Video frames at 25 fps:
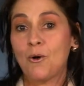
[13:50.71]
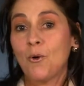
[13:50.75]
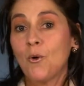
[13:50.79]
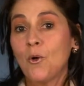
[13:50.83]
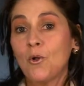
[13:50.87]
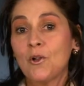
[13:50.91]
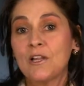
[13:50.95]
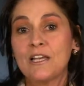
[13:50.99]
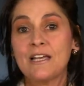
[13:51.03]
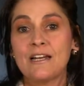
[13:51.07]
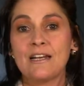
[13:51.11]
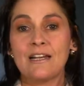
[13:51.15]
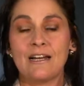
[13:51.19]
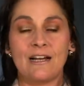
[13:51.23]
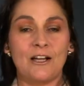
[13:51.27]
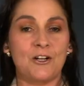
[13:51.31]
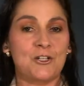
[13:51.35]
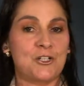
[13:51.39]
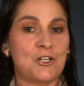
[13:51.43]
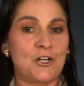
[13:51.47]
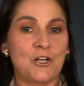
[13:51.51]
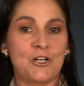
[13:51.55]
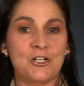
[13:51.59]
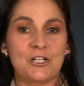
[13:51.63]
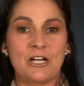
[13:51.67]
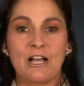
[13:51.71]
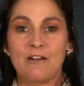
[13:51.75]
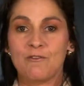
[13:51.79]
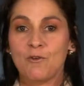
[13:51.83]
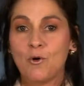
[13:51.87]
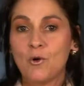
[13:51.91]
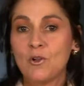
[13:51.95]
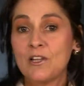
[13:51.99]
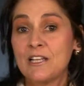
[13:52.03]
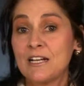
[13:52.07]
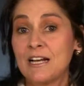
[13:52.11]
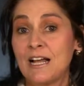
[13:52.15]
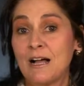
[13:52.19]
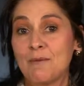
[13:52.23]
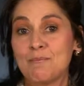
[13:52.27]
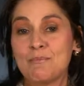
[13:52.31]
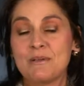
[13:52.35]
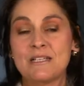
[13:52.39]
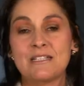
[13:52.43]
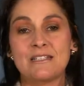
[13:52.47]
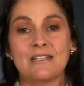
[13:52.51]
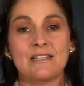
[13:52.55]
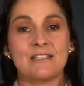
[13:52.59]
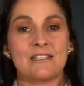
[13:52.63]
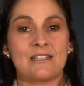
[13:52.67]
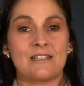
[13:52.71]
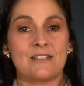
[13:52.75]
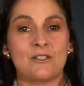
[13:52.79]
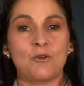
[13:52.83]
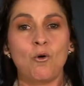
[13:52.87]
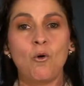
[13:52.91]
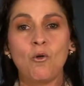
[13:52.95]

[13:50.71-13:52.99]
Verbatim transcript: all in in our church life, all in our businesses,